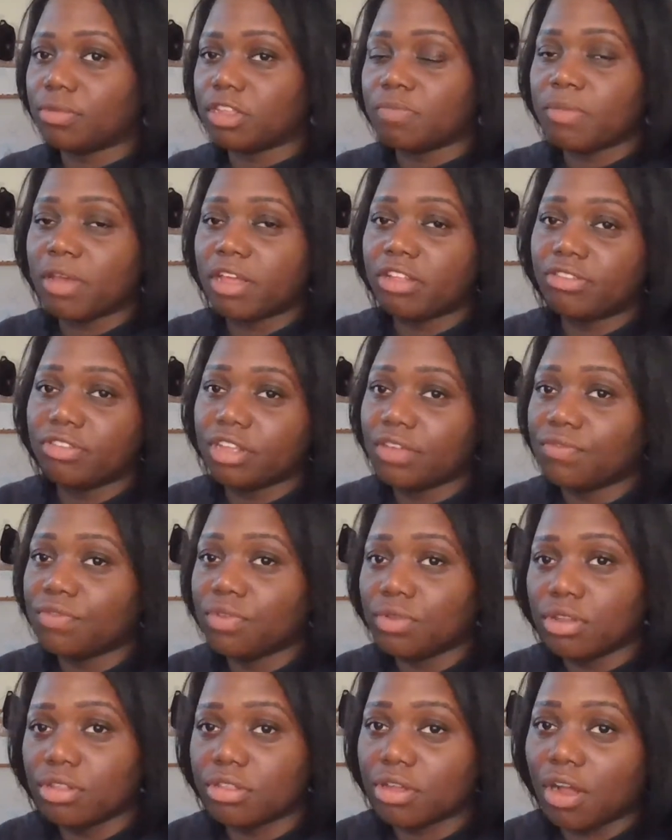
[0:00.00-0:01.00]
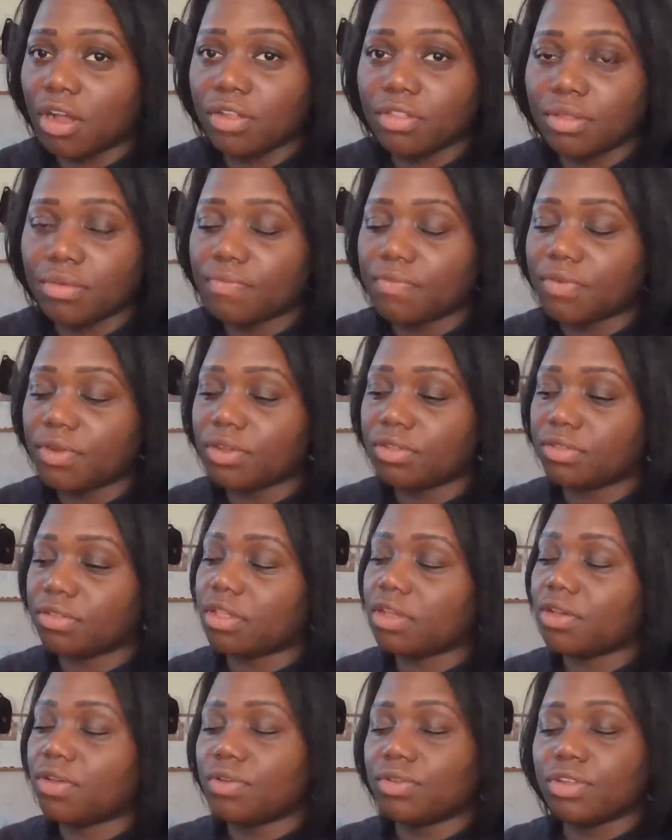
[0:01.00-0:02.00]
especially if you discard them first,
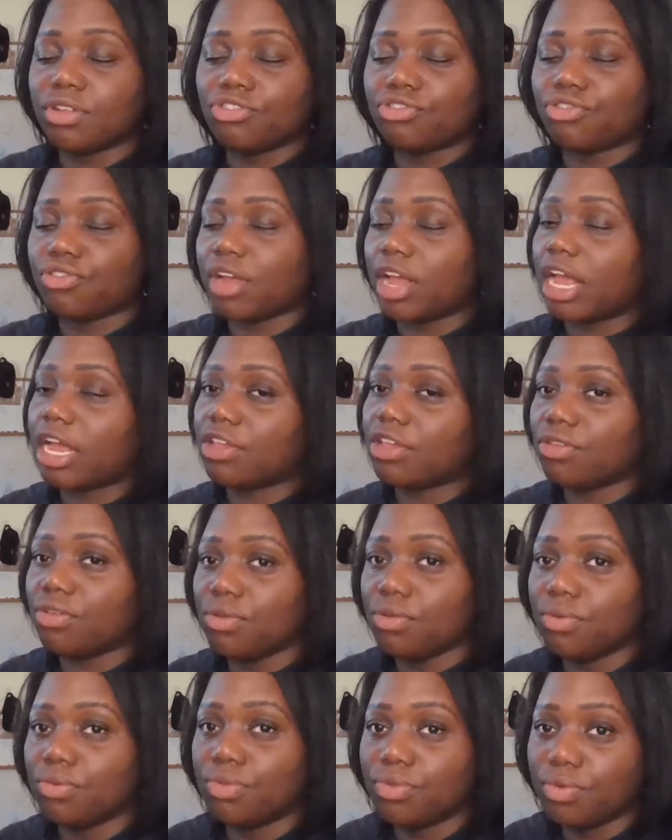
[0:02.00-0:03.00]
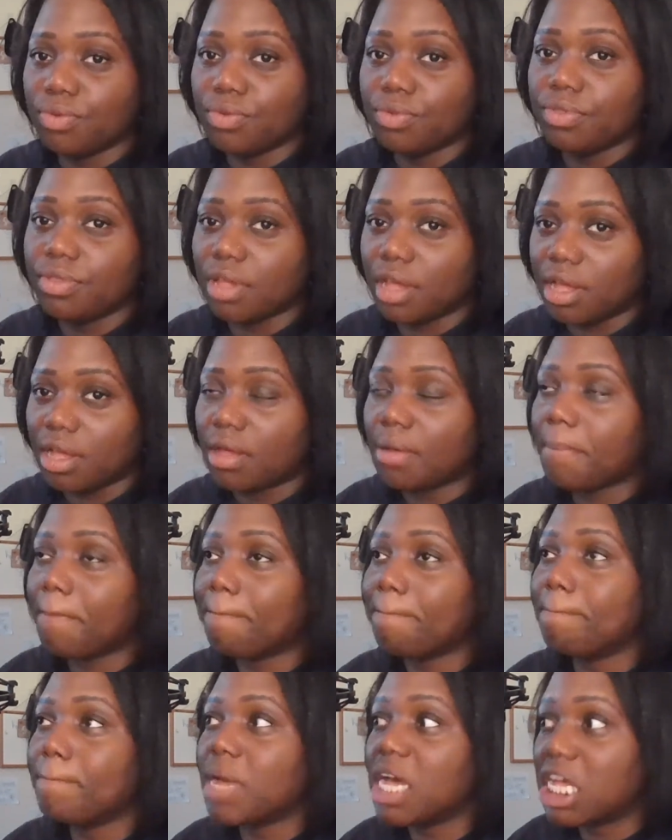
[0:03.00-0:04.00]
they're going to drag you through the
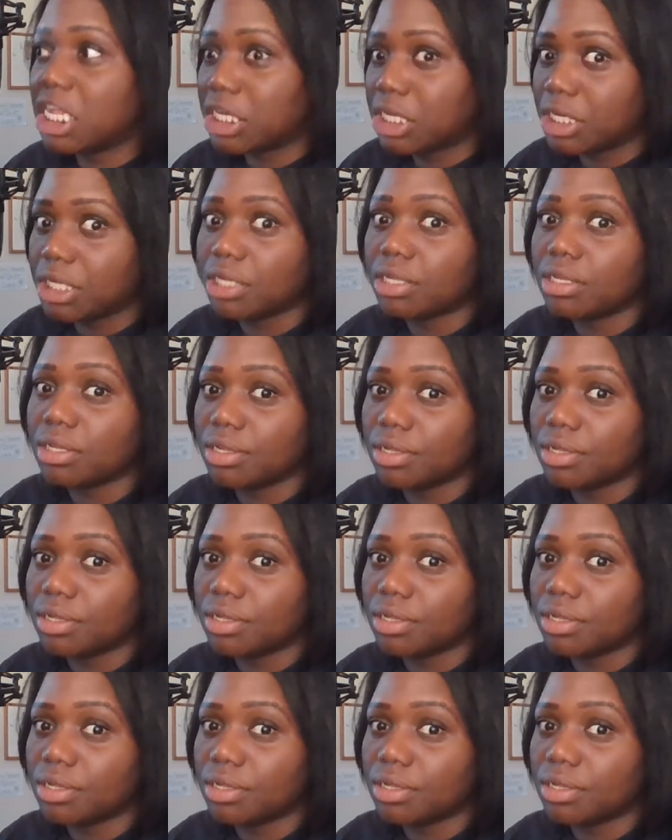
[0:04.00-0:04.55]
mud.